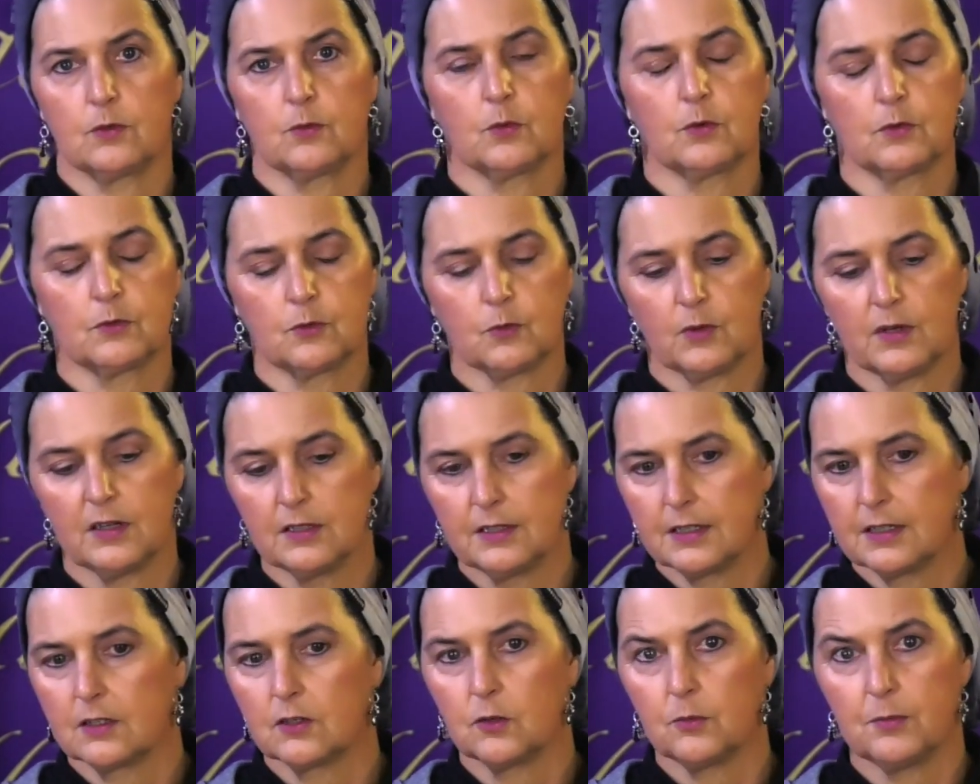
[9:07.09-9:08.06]
We're
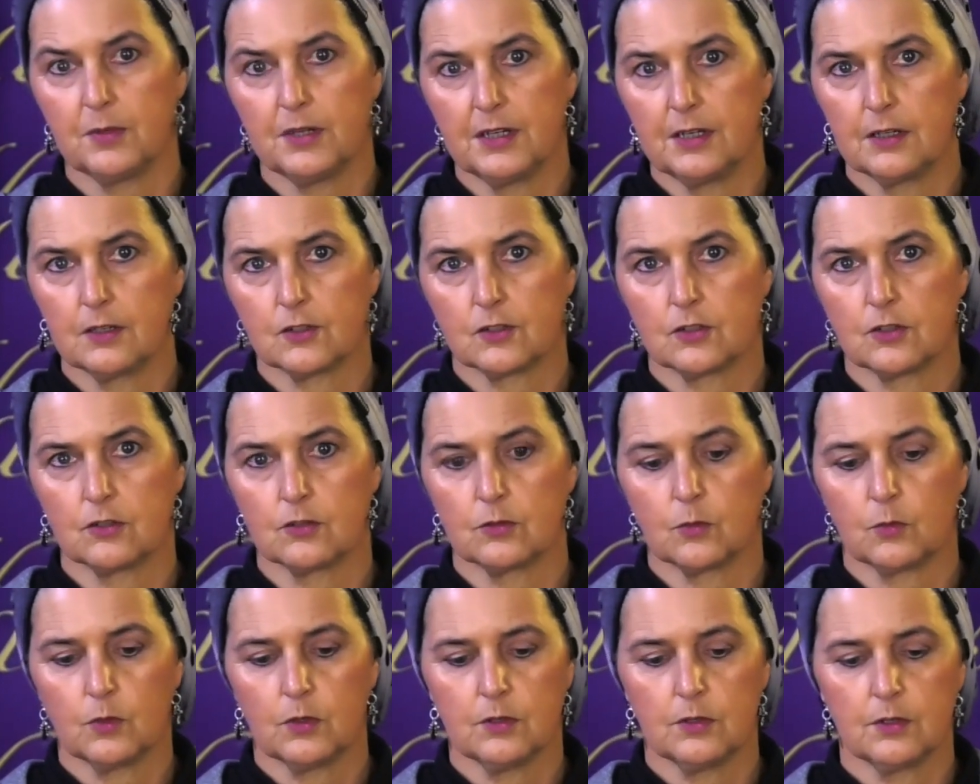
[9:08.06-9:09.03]
dwelling in obedience to the
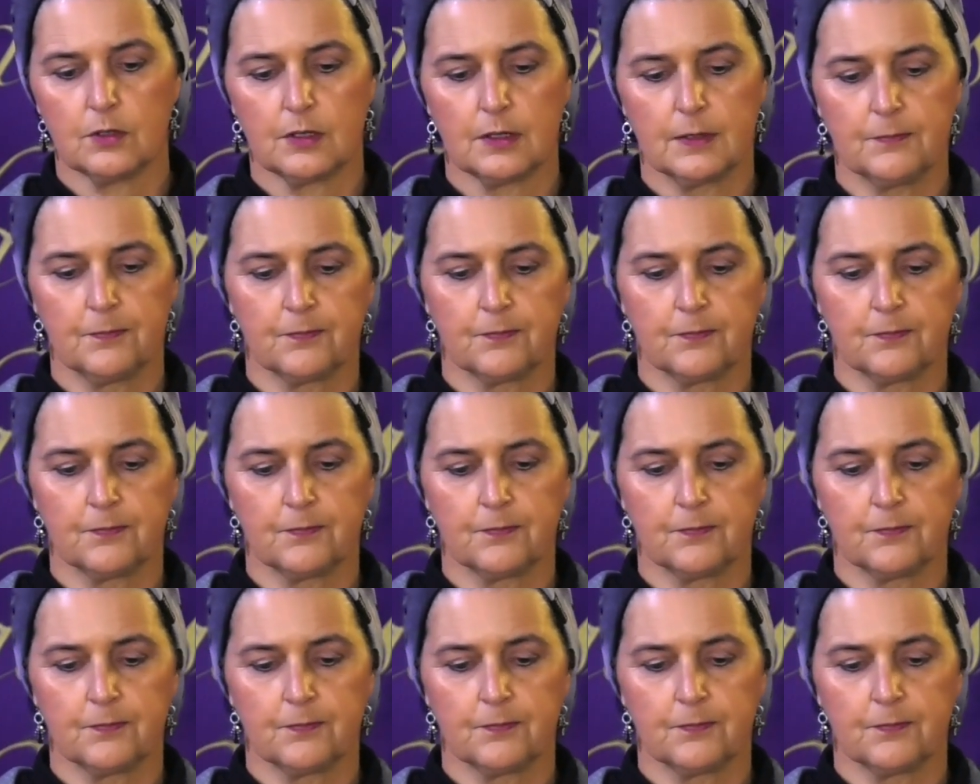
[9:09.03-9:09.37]
Word.